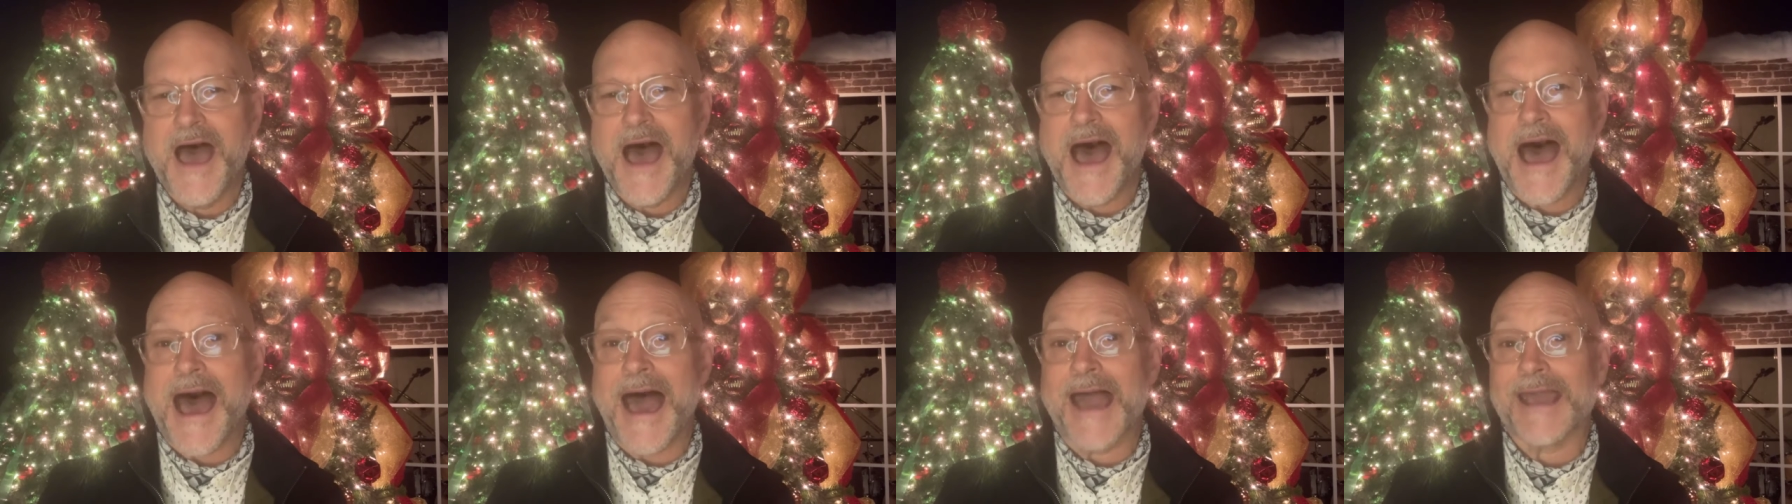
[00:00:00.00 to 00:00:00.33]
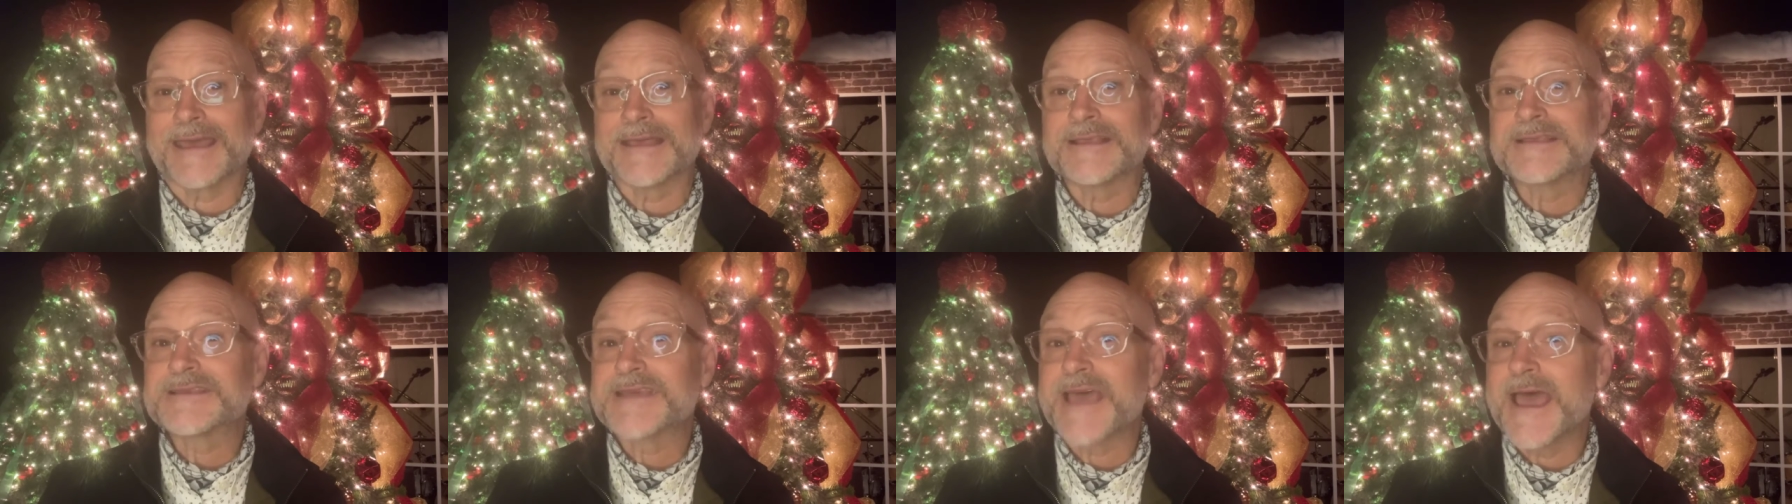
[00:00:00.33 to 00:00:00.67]
I
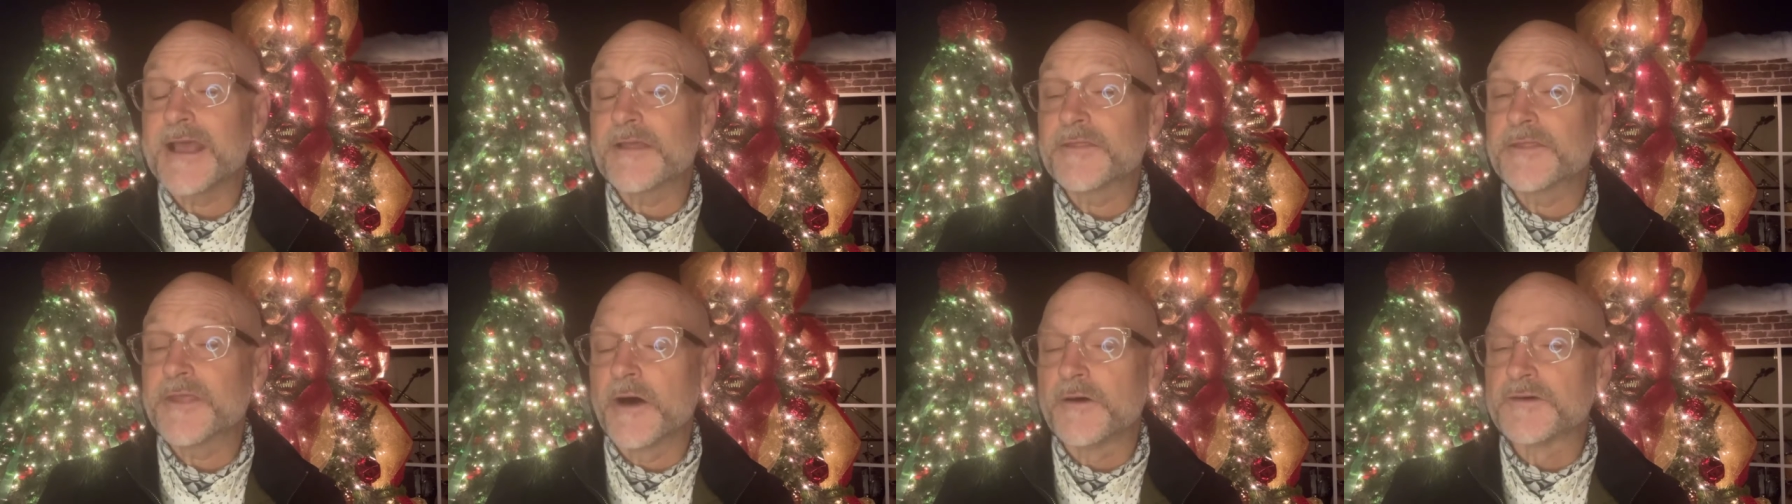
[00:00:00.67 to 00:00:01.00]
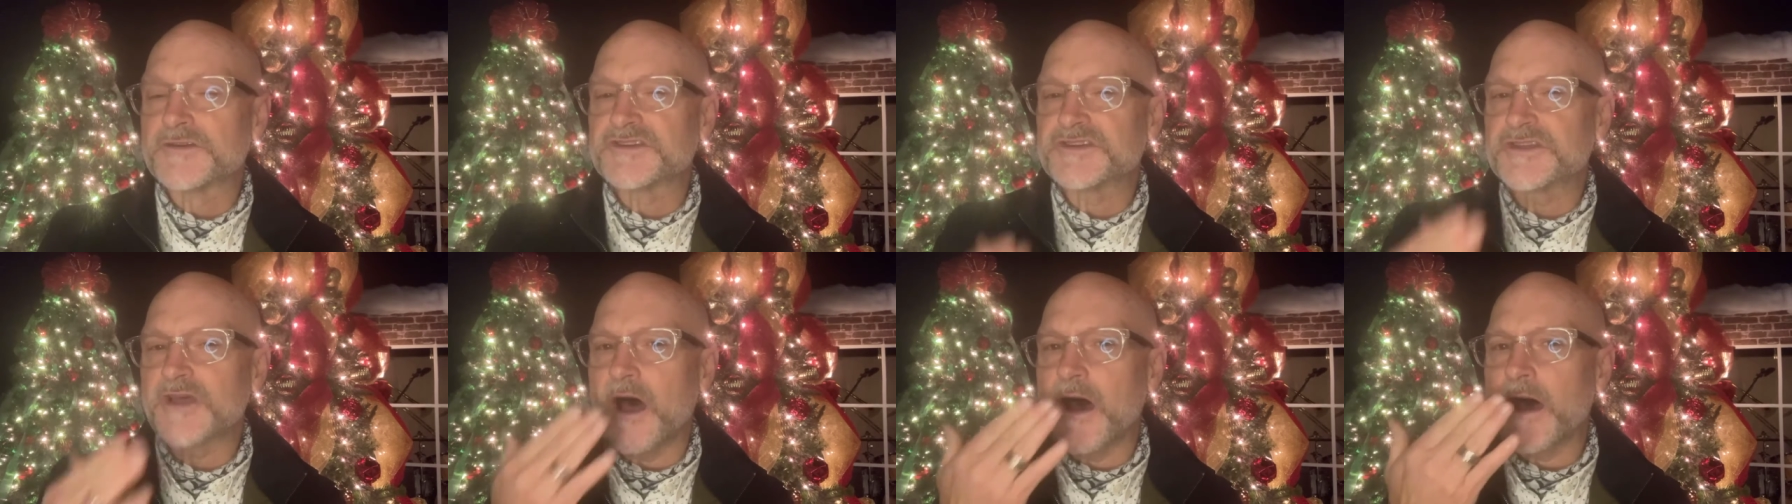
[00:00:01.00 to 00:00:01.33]
can take
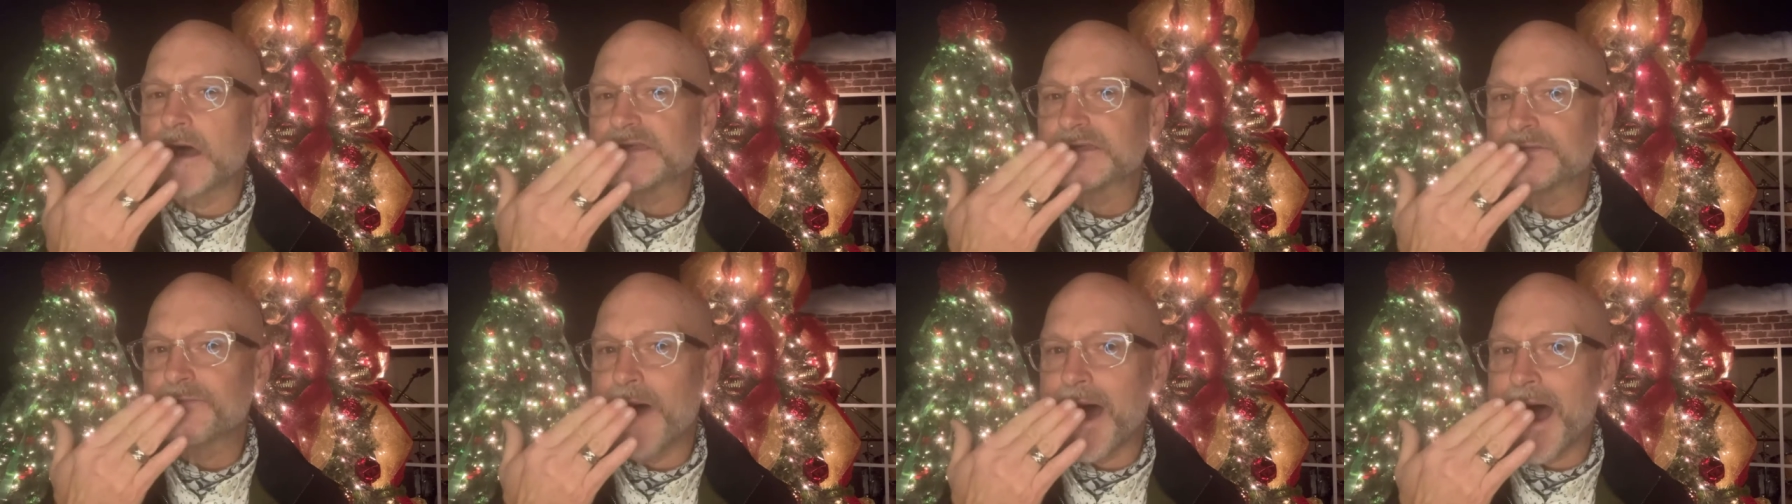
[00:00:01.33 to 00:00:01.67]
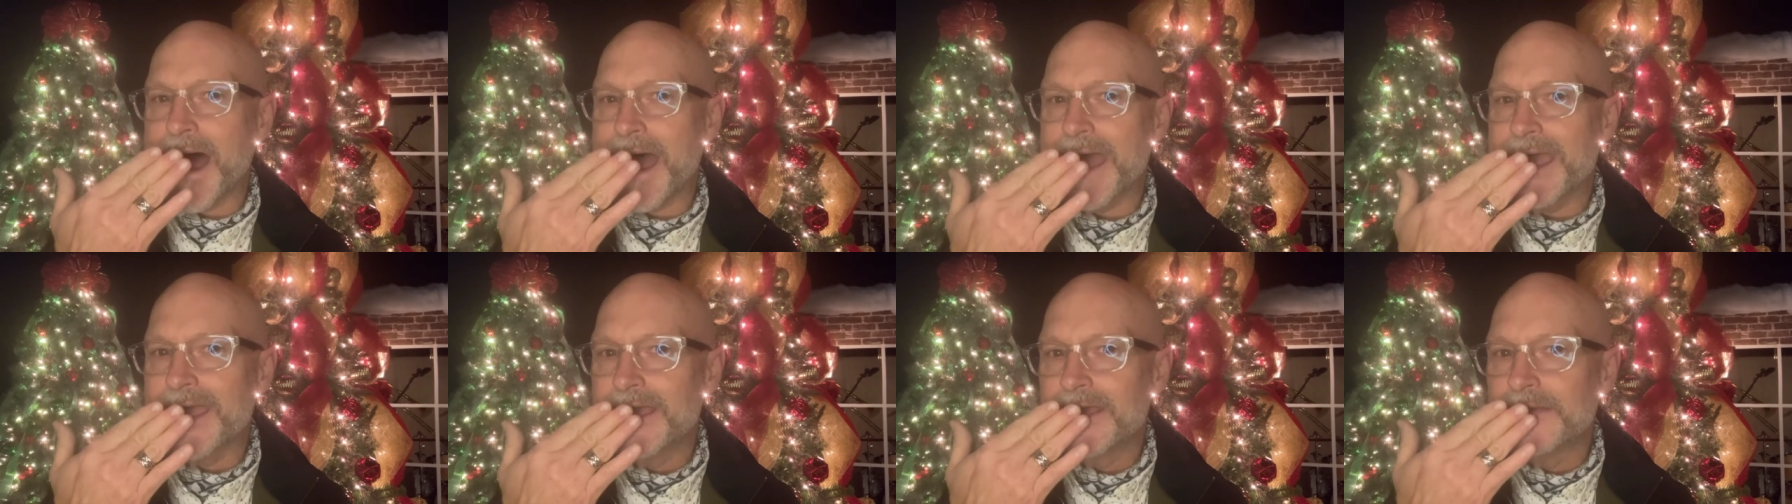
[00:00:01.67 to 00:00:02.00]
those thoughts
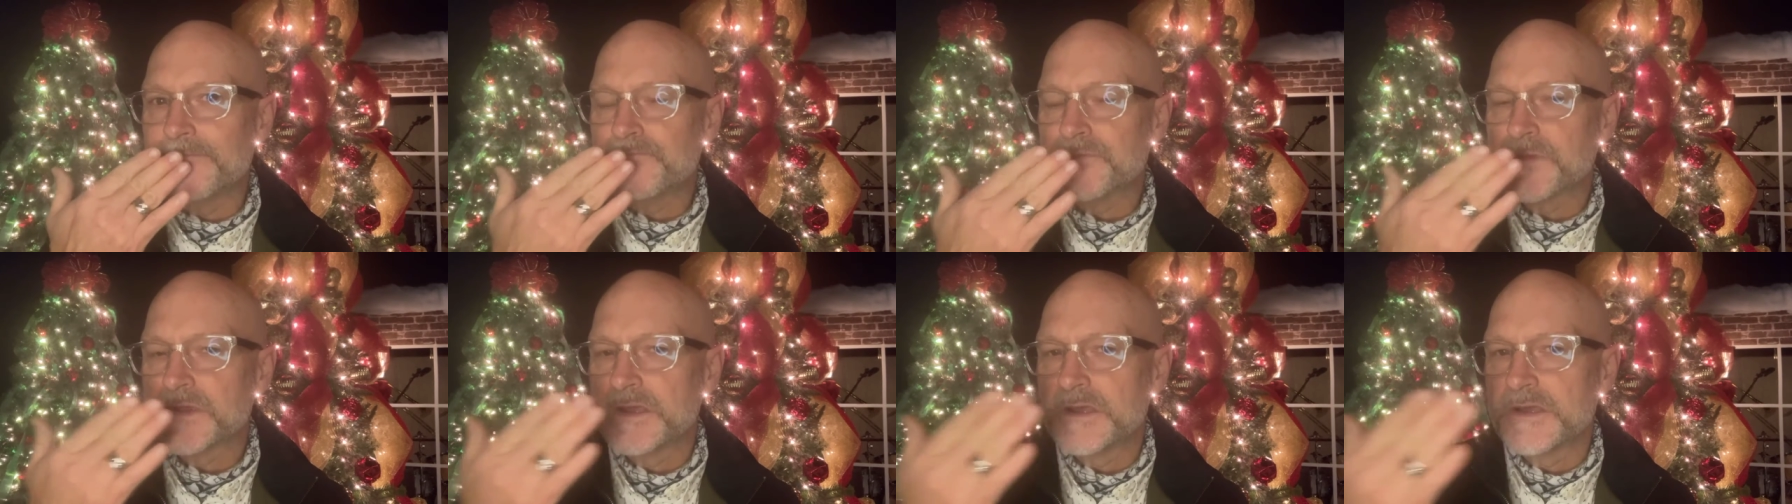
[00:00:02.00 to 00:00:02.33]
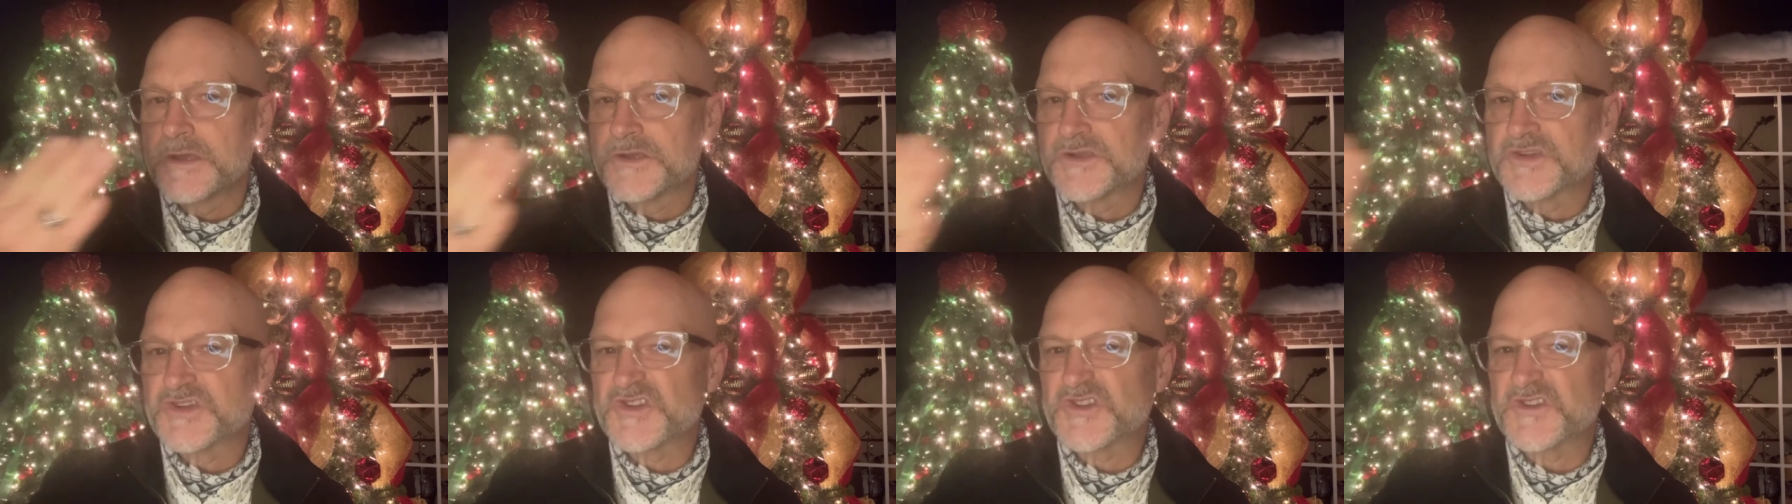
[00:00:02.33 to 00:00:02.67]
by
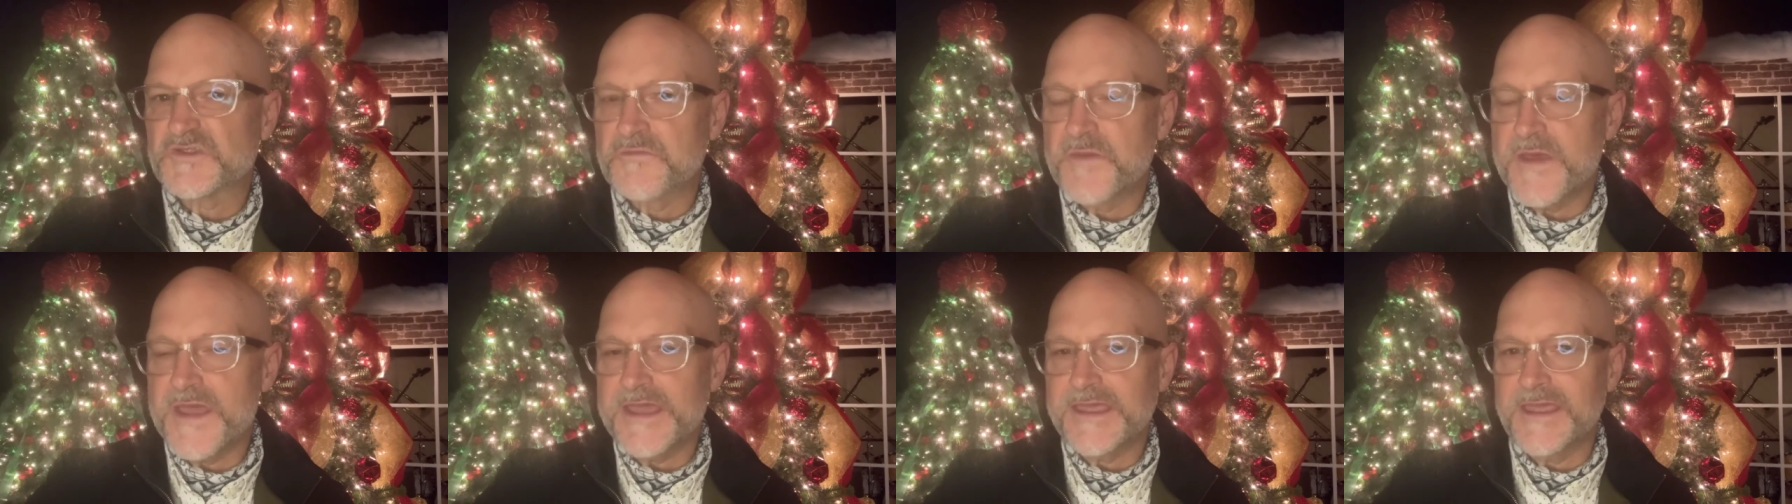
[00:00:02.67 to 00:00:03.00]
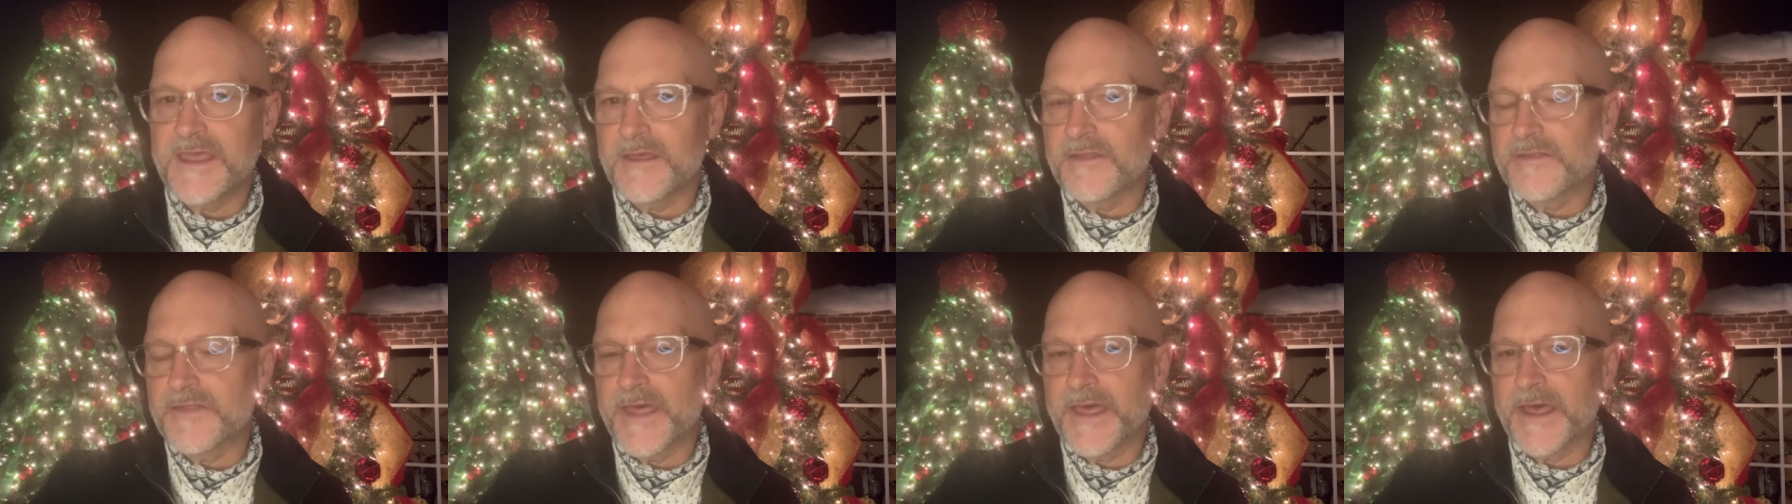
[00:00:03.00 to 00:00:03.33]

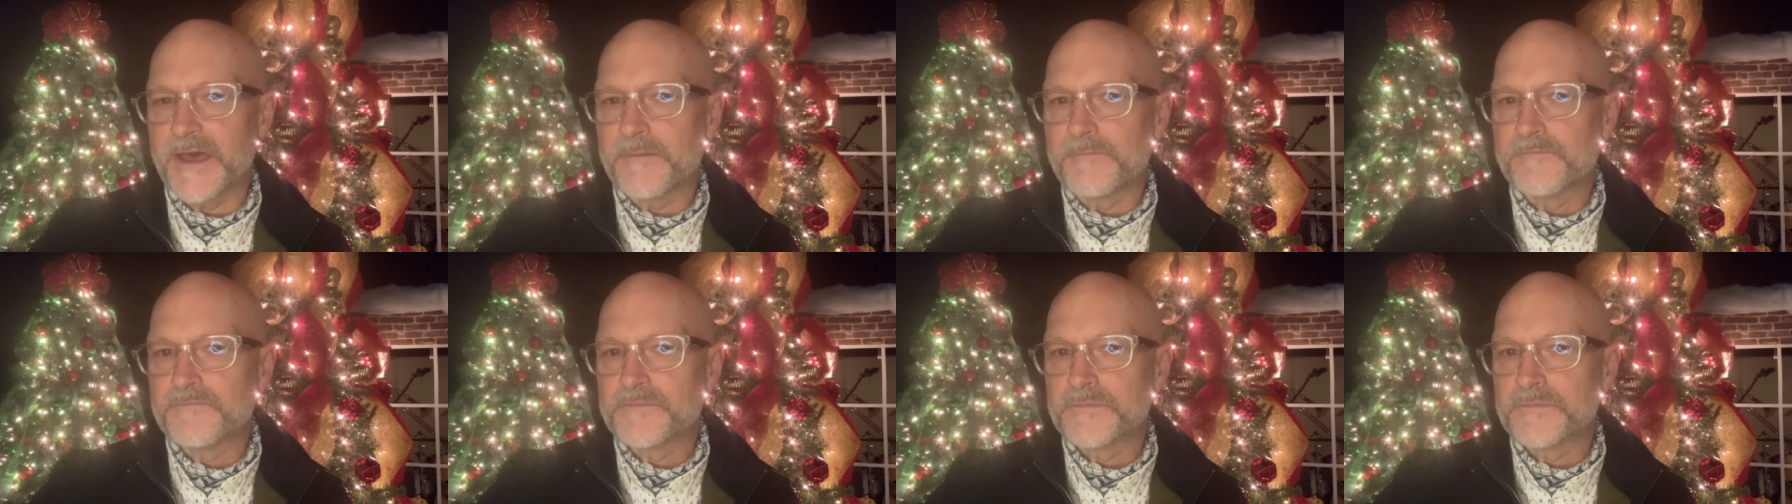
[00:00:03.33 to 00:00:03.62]
speaking them.